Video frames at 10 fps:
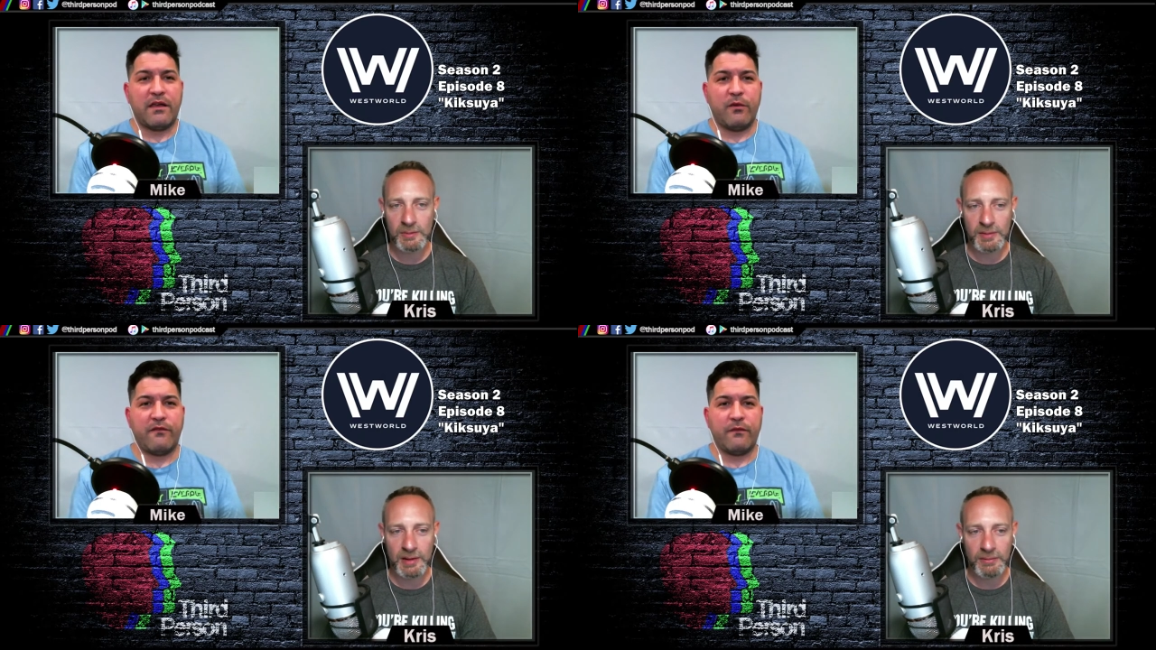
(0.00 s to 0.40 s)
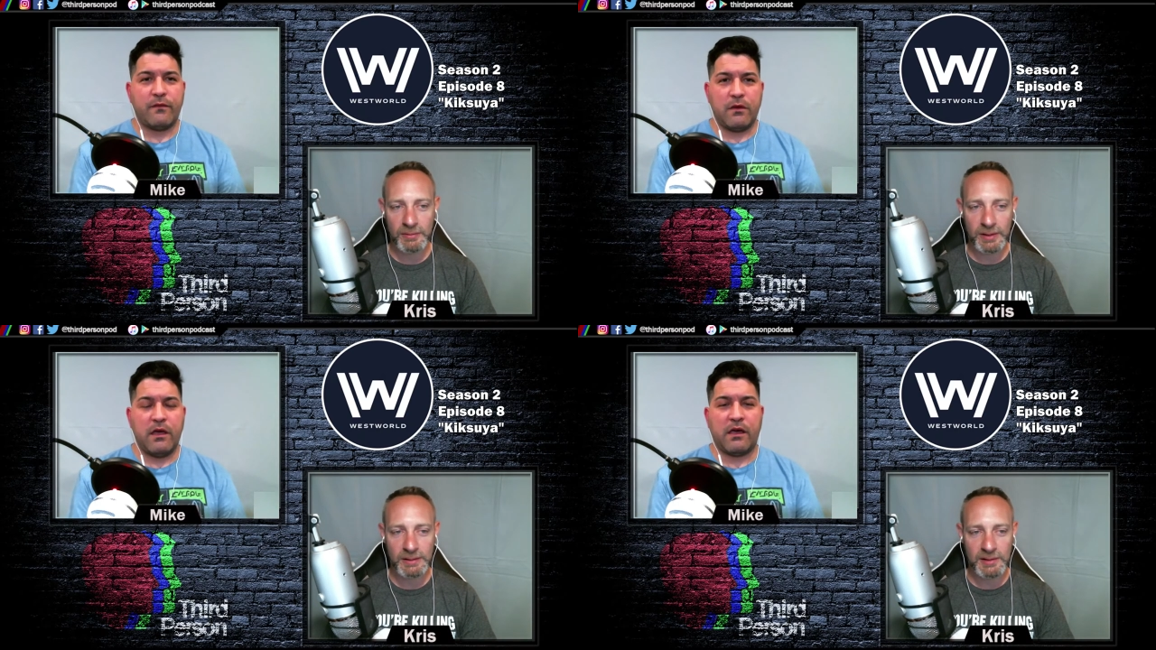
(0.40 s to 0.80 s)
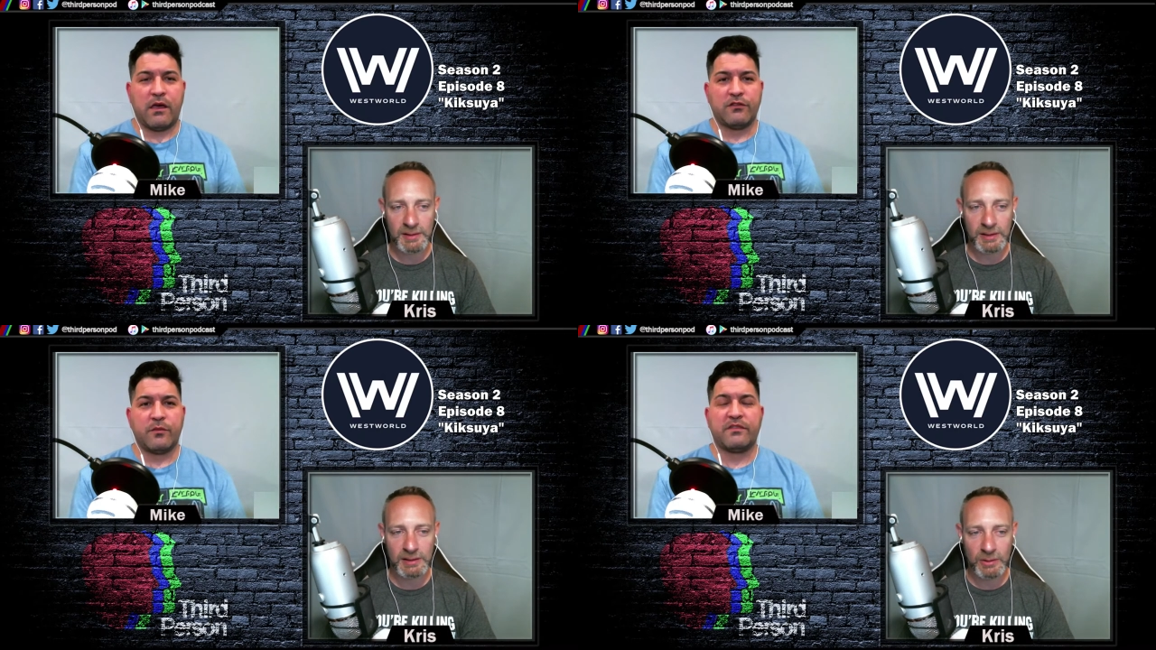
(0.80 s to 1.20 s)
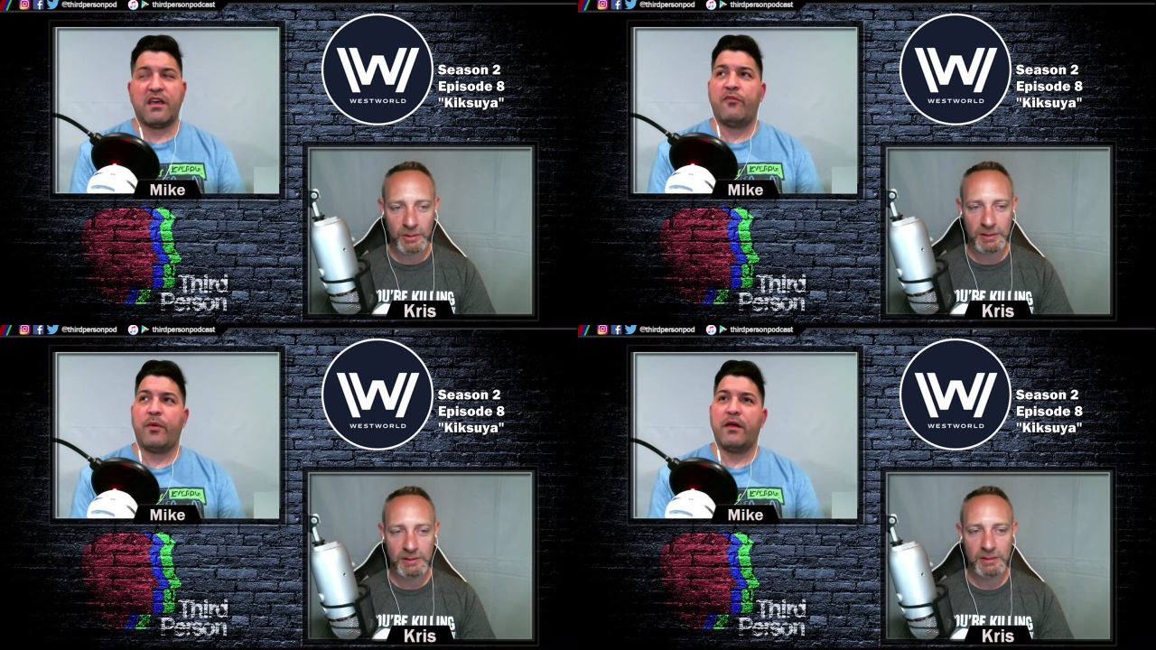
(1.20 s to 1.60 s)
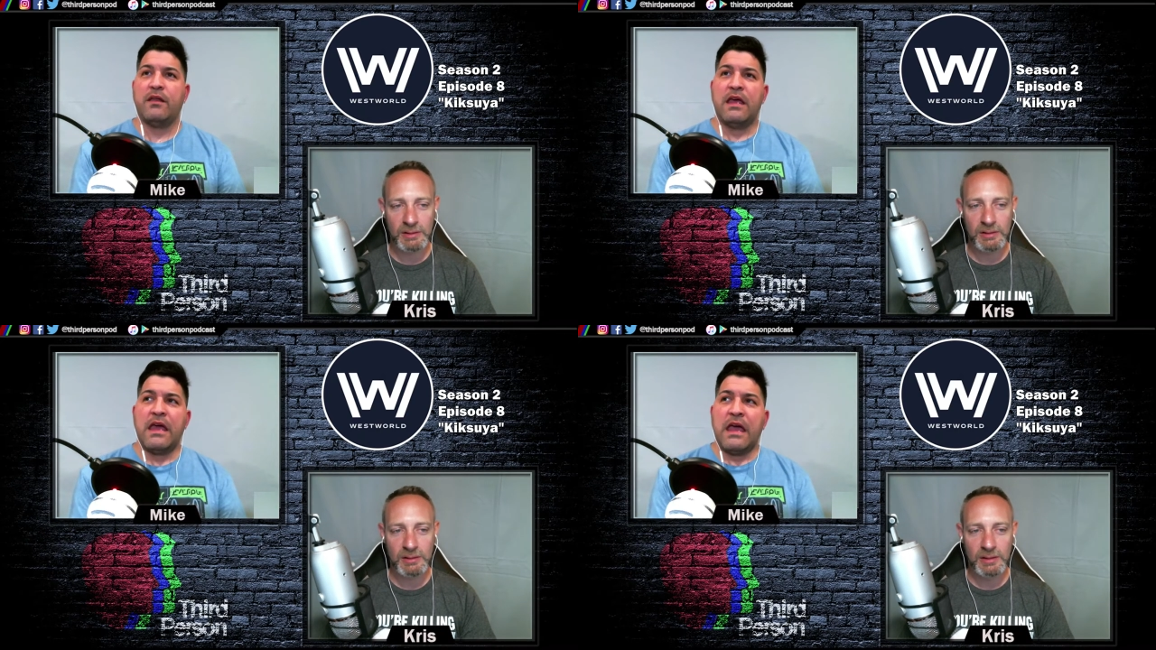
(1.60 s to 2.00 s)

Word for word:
Speaker 1: himself, it. right? He Doesn't he? Himself, but